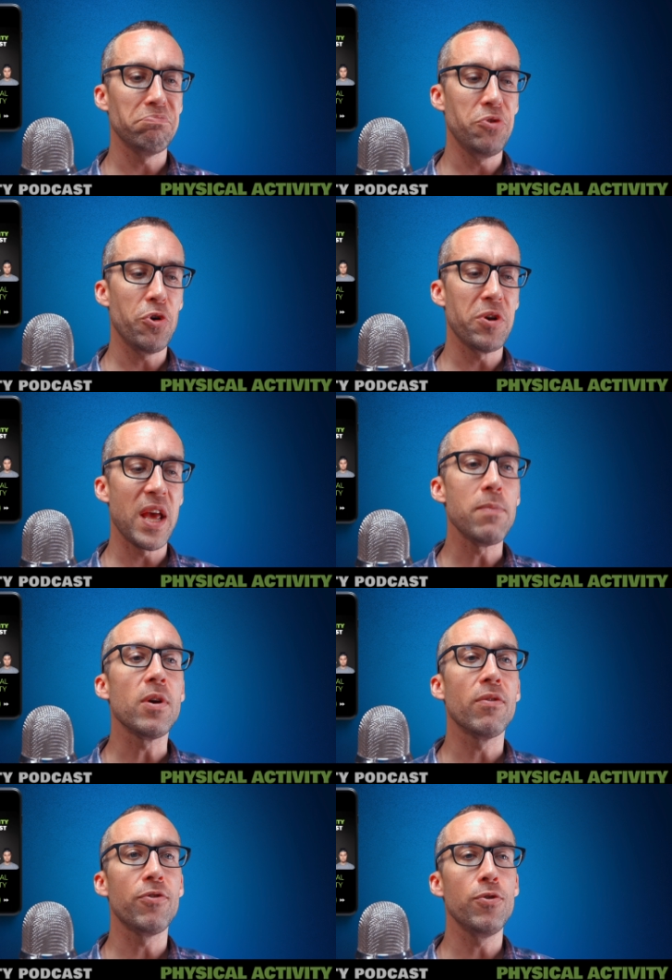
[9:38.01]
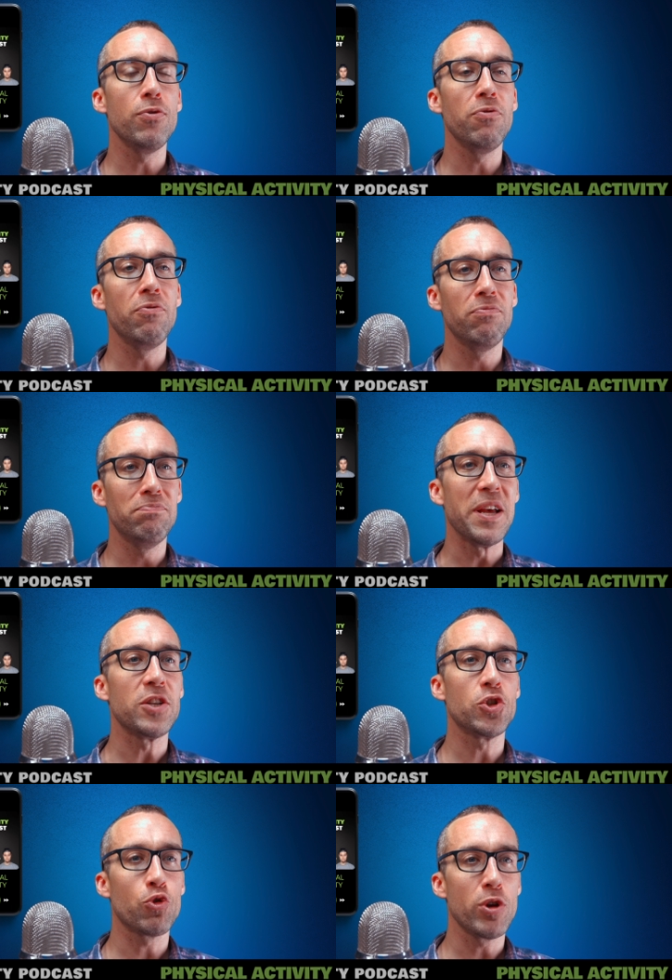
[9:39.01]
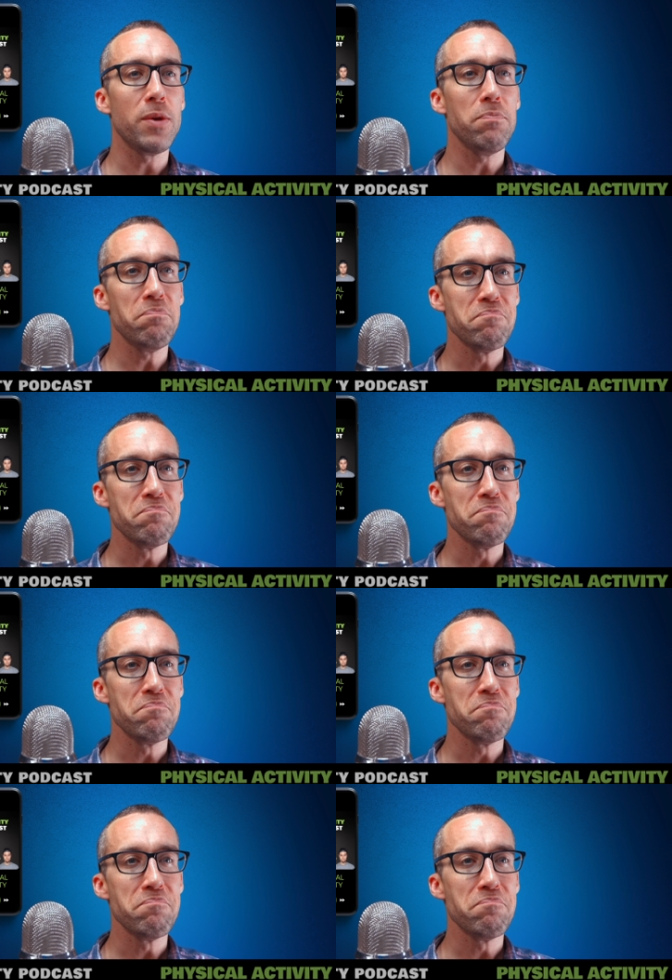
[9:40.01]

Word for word: you're naming a few extreme